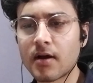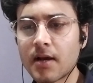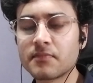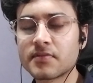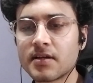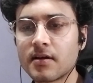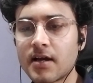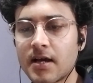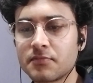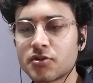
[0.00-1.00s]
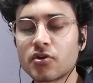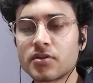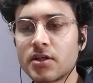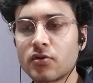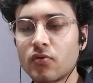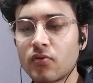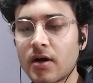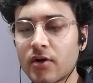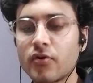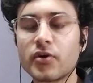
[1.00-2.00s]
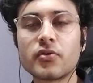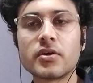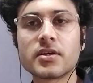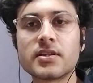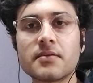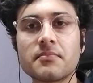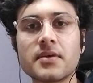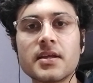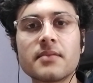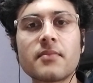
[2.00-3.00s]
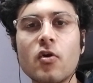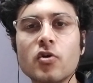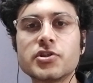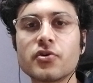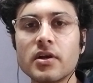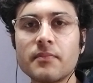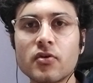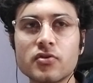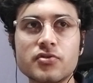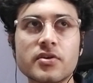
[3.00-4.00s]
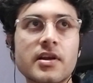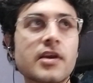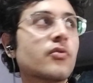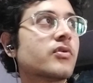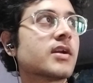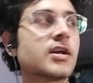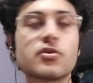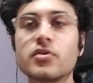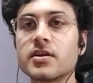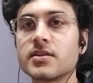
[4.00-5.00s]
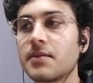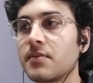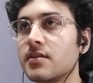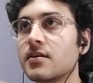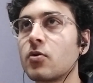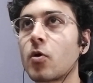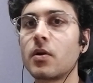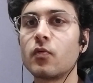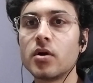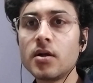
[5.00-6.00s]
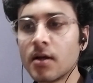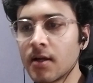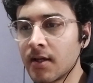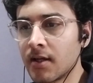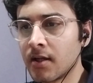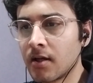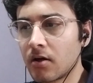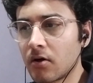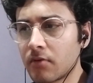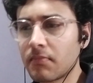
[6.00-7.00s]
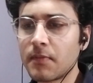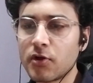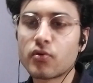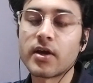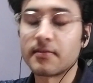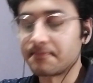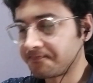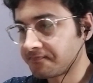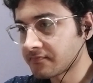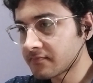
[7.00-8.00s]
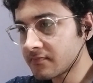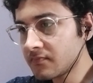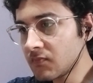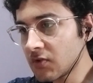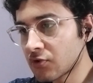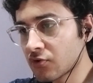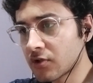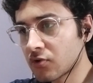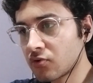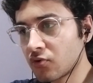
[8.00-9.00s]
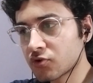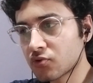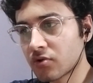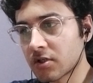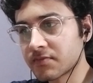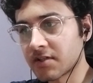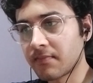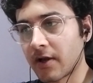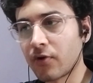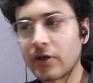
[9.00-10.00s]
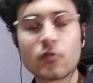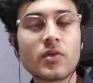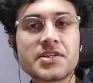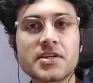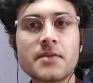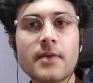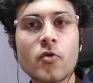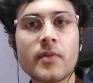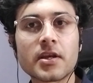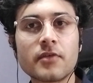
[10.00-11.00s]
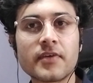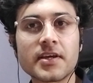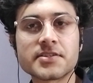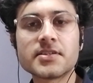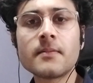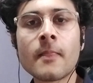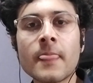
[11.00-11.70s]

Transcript: I'm sure that you are going to hear them in biology only because you generally don't get to hear them in the normal world, or maybe you can. So that those two terms are bioaccumulation and biomagnification.